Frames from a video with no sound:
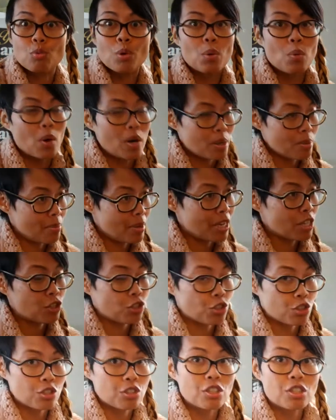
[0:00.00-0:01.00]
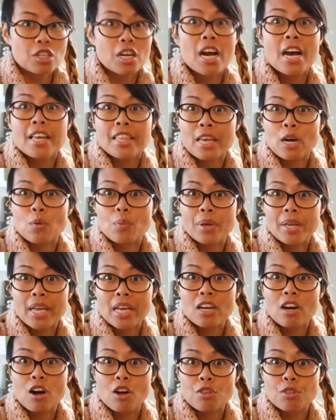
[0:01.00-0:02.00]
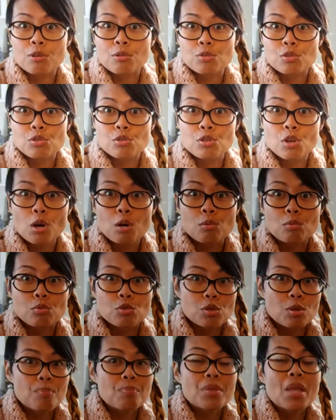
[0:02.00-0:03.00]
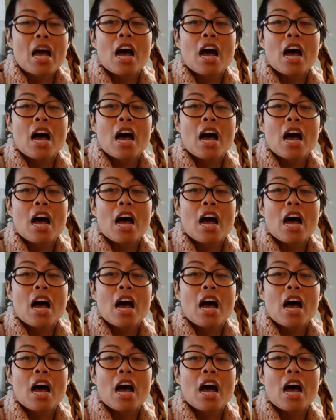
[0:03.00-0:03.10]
We want to make sure that we get all those notes.